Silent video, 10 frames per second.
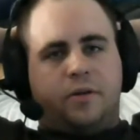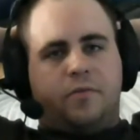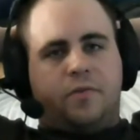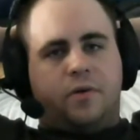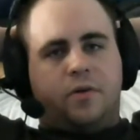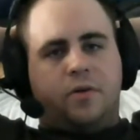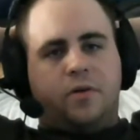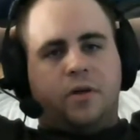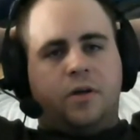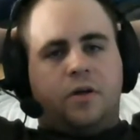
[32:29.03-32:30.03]

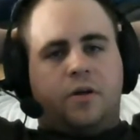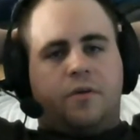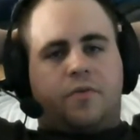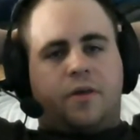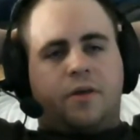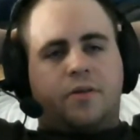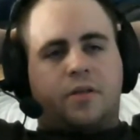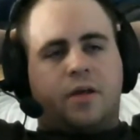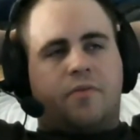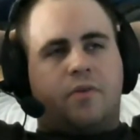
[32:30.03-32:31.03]
of things.